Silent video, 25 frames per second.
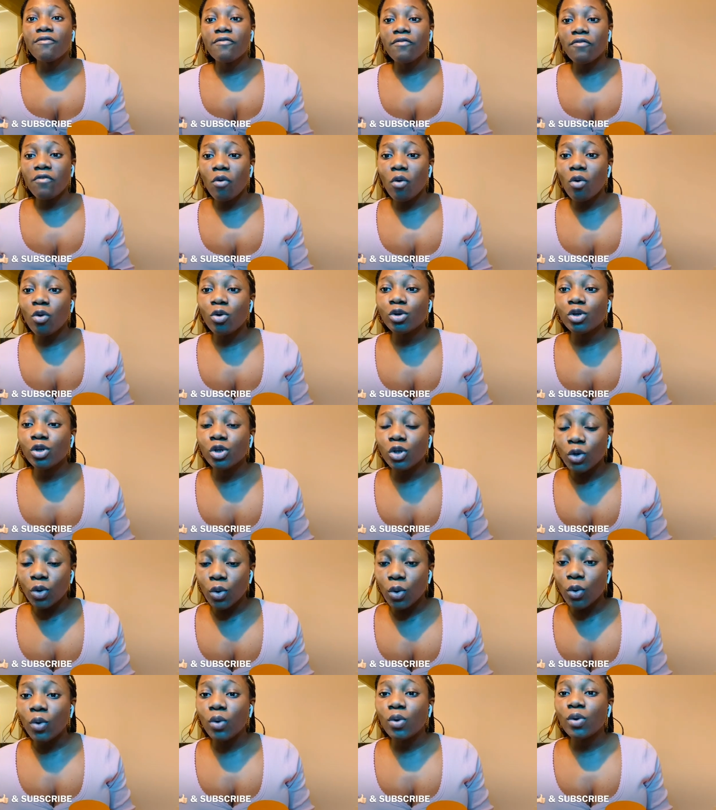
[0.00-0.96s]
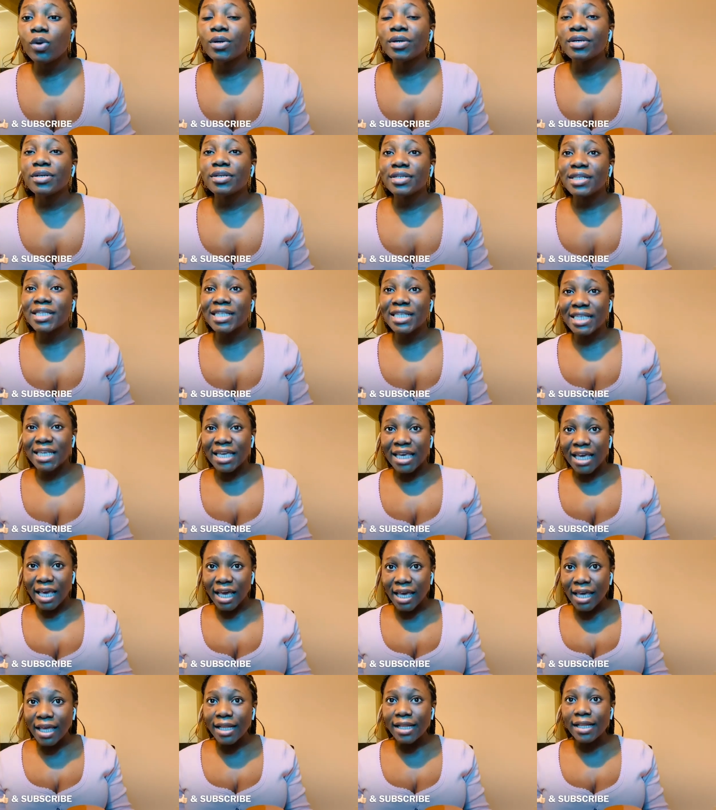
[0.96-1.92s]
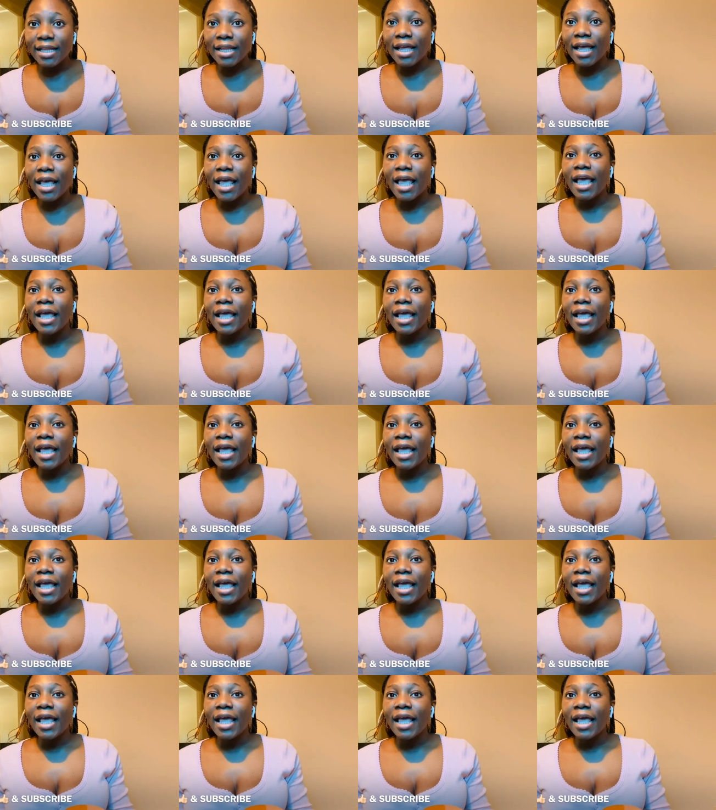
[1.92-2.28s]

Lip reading: for your skin.